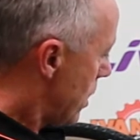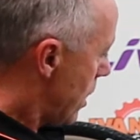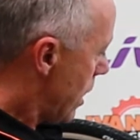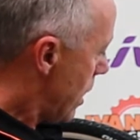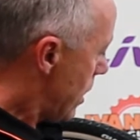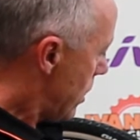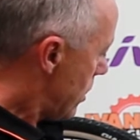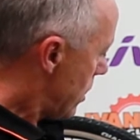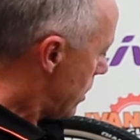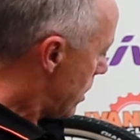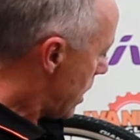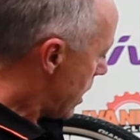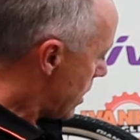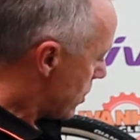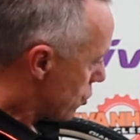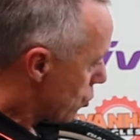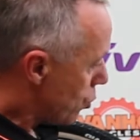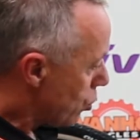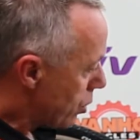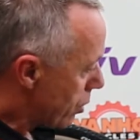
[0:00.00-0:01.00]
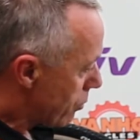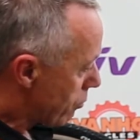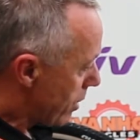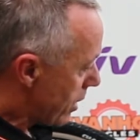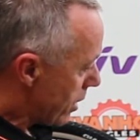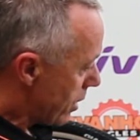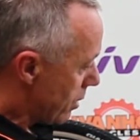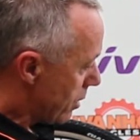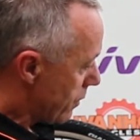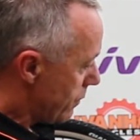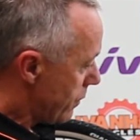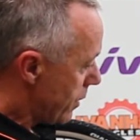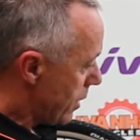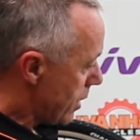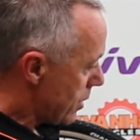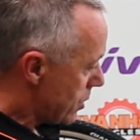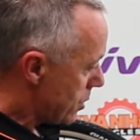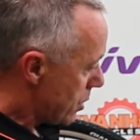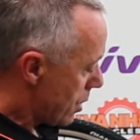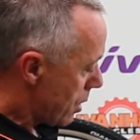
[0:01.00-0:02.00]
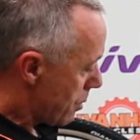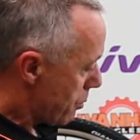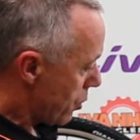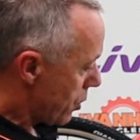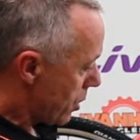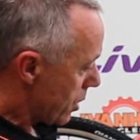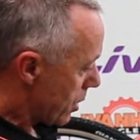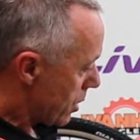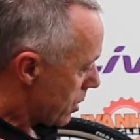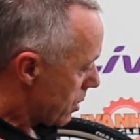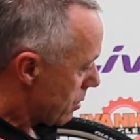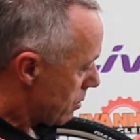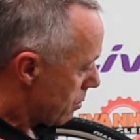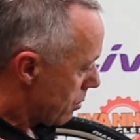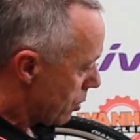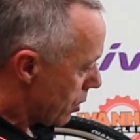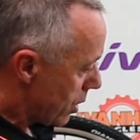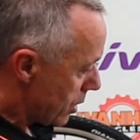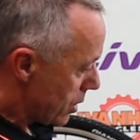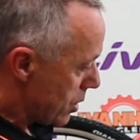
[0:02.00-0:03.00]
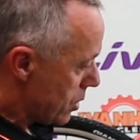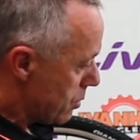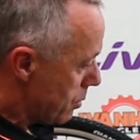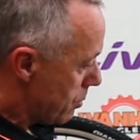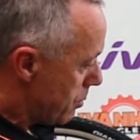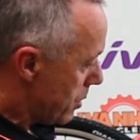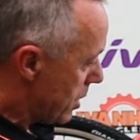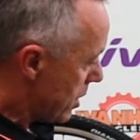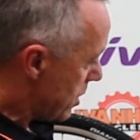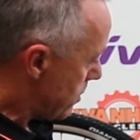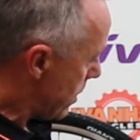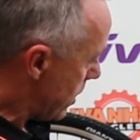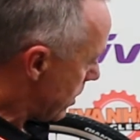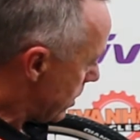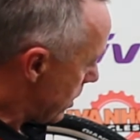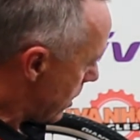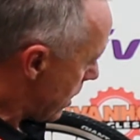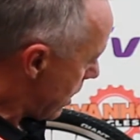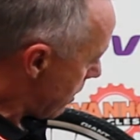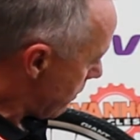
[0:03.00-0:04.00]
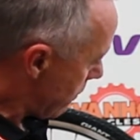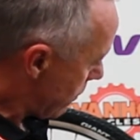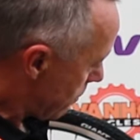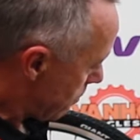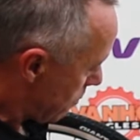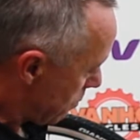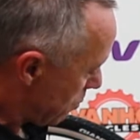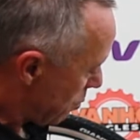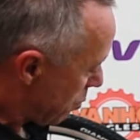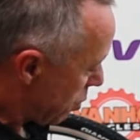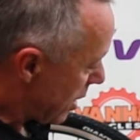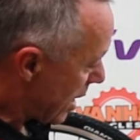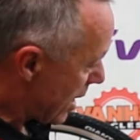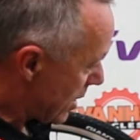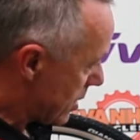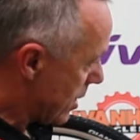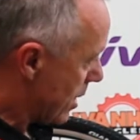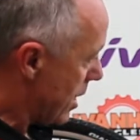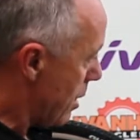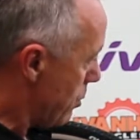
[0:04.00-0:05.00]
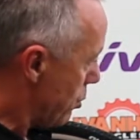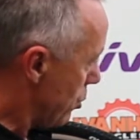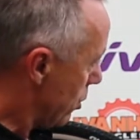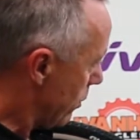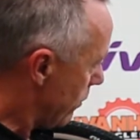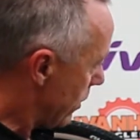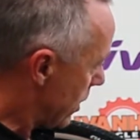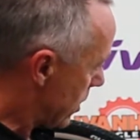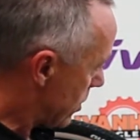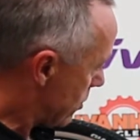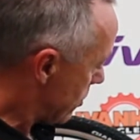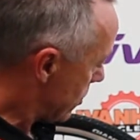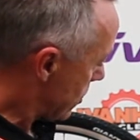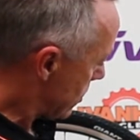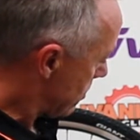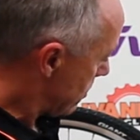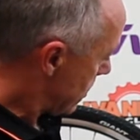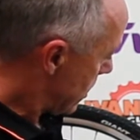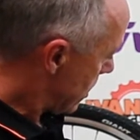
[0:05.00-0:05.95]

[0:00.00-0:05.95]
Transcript: and it has all the regular fittings that a bike like this would be expected to have, plus a couple of extras.